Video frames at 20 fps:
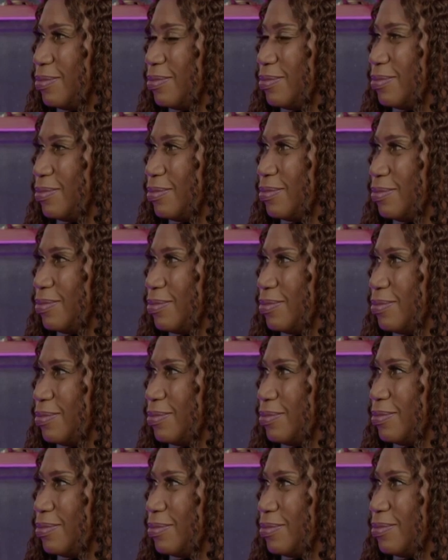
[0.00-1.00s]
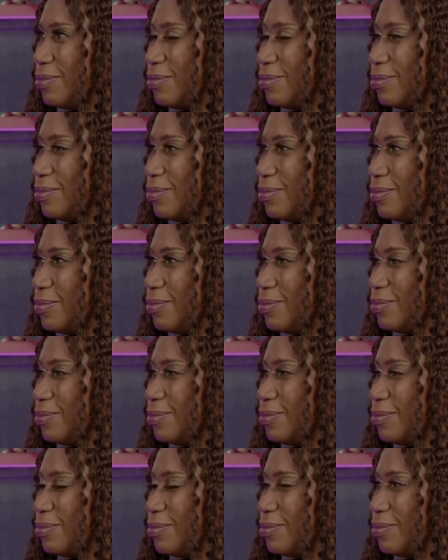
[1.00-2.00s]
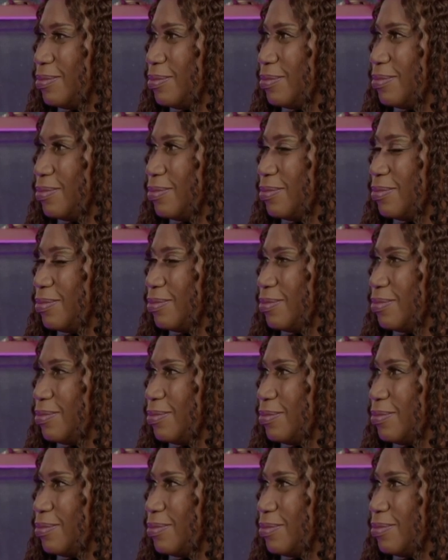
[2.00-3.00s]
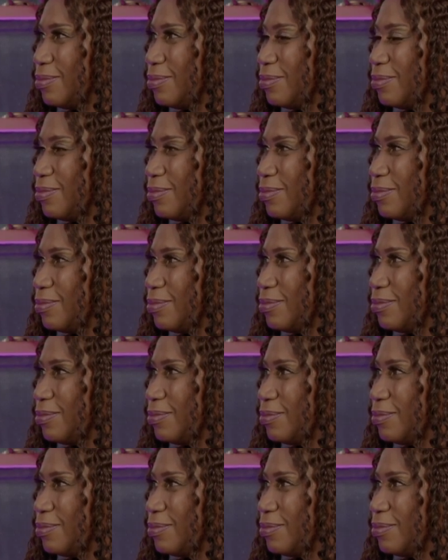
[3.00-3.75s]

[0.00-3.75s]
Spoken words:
(not speaking)